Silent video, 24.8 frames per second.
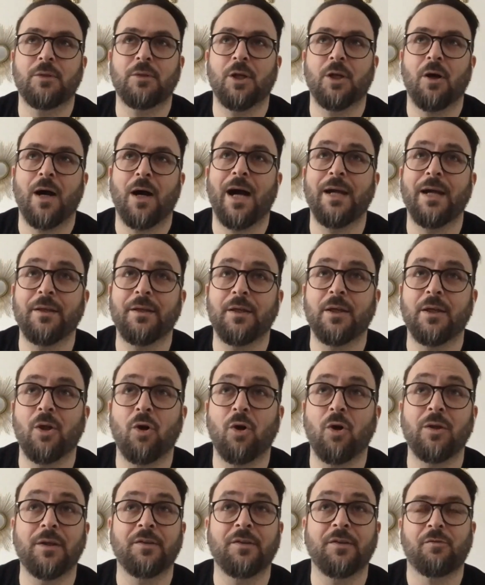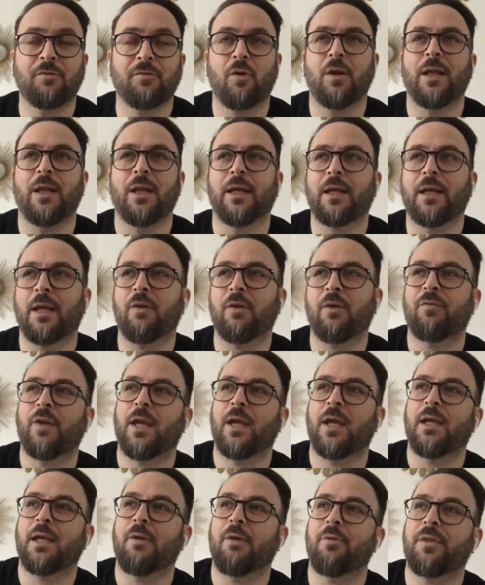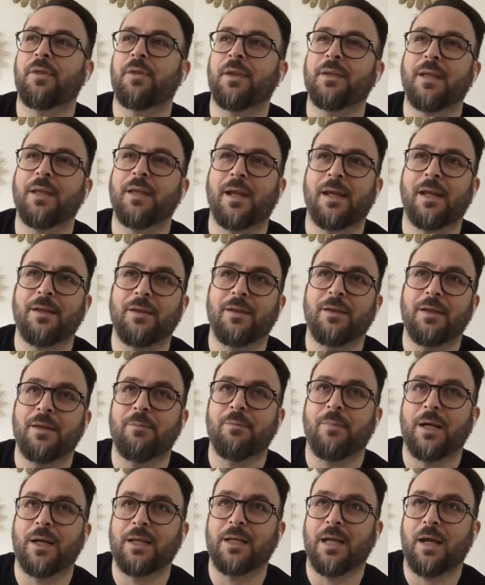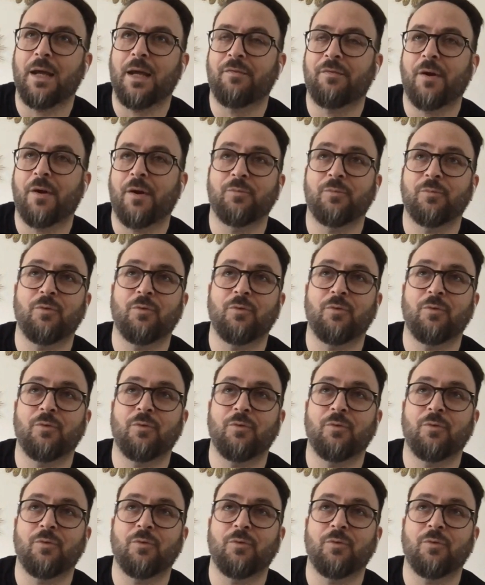I did all this like kind of like everything that I did in my life up